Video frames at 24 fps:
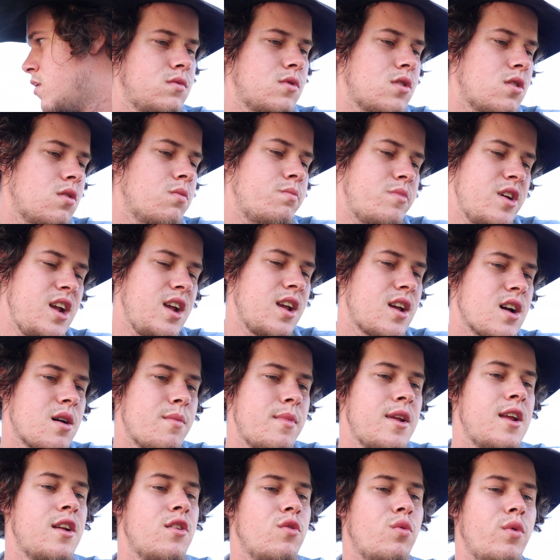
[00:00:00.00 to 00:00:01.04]
Well,
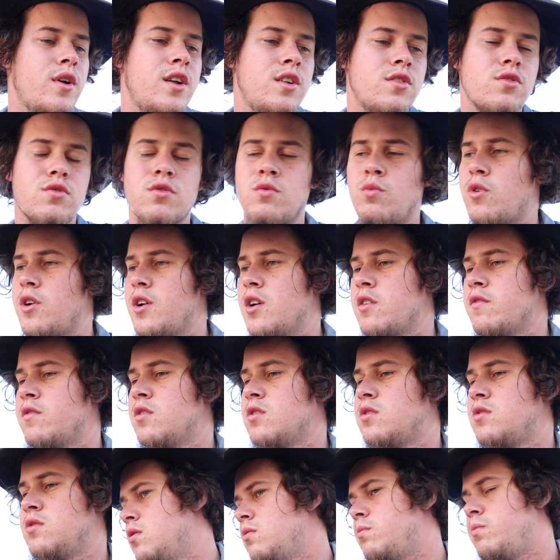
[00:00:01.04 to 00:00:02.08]
coming into winter and whatever,
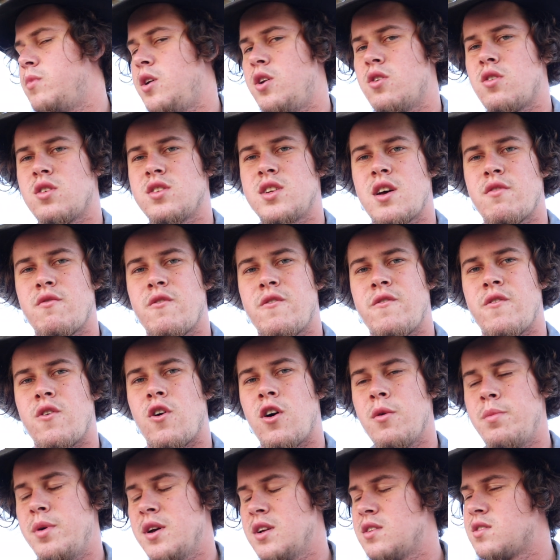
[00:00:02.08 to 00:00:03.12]
it'd be nice to have a
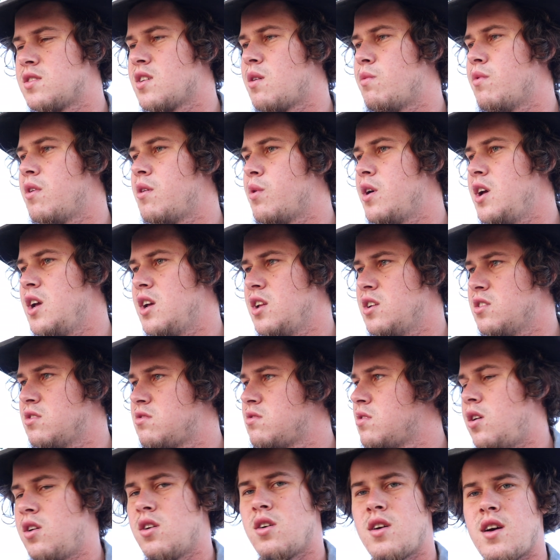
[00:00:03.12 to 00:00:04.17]
fire pit somewhere where you can
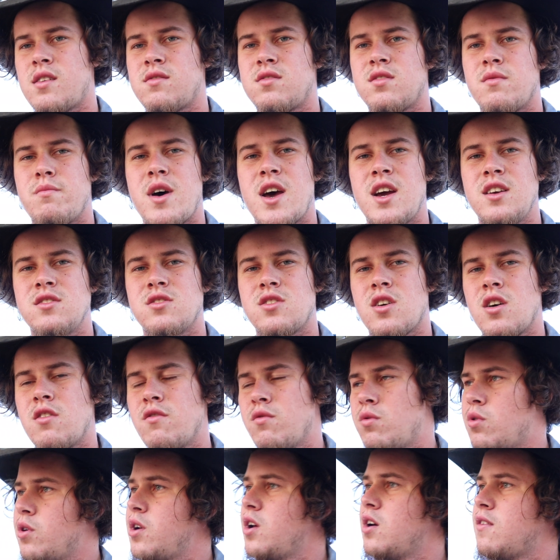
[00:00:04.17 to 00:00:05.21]
just, have some mates
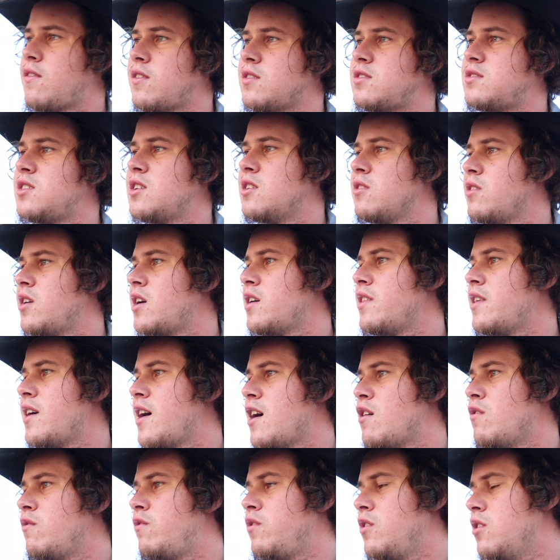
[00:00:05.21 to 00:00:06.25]
over or whatever, sit around there,
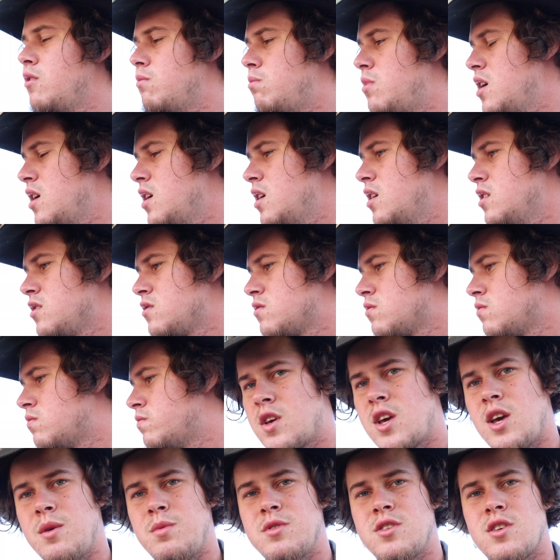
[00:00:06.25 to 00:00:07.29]
have a few beers, or
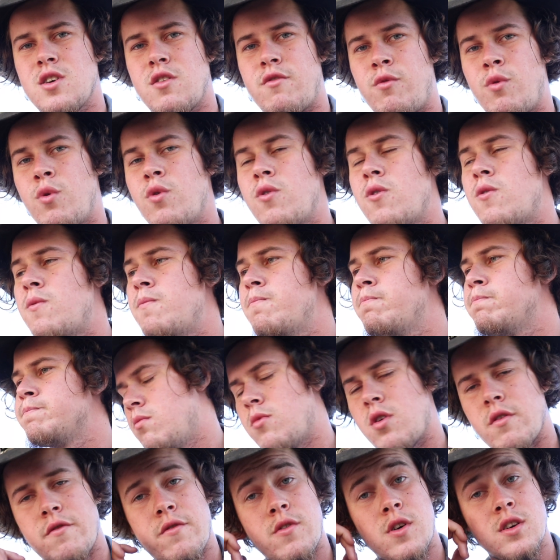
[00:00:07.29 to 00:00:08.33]
keep yourself warm.
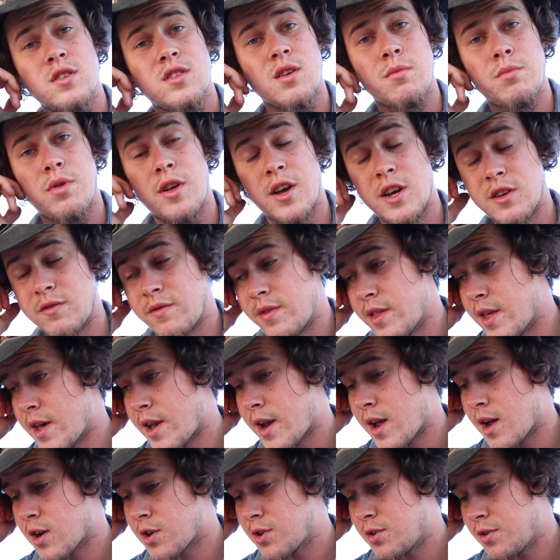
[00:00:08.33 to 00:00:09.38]
Might find some place for that
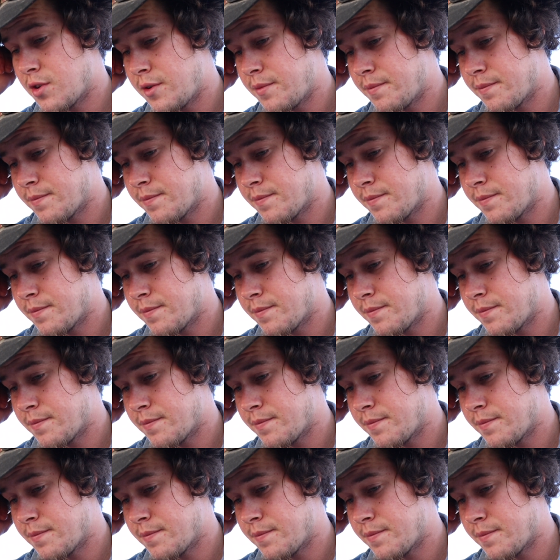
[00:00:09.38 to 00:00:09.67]
actually.